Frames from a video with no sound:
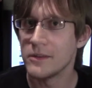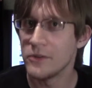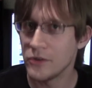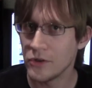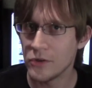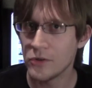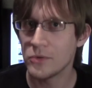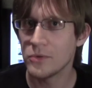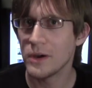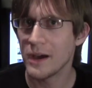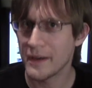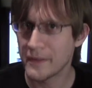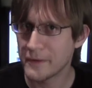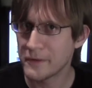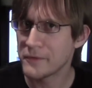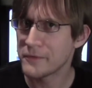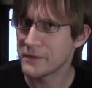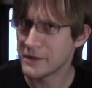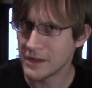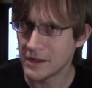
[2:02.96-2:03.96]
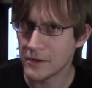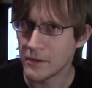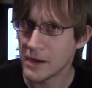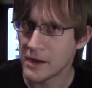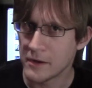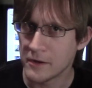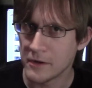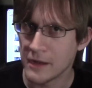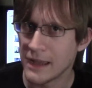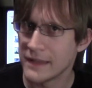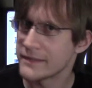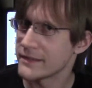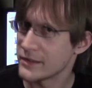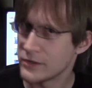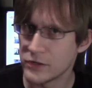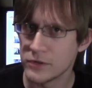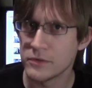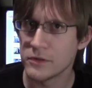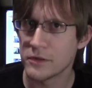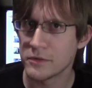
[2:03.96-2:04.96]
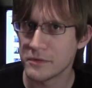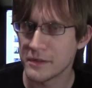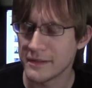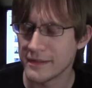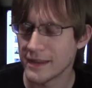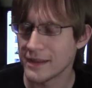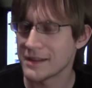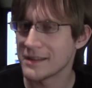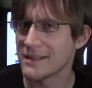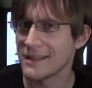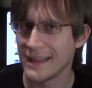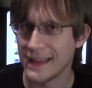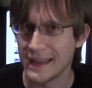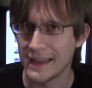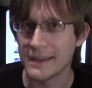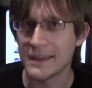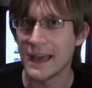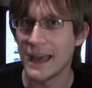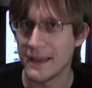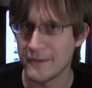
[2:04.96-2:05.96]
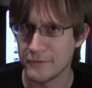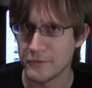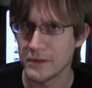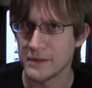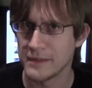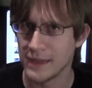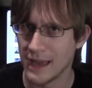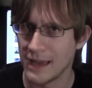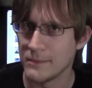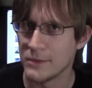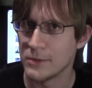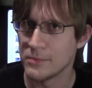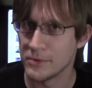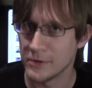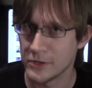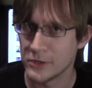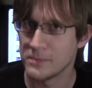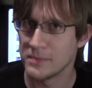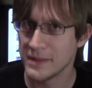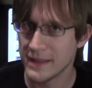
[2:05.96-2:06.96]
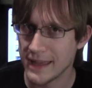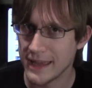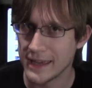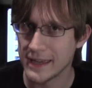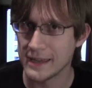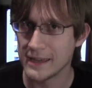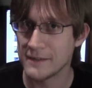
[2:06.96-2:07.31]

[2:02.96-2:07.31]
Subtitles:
No other video editor has a 2 to 3 second lag every time you push play.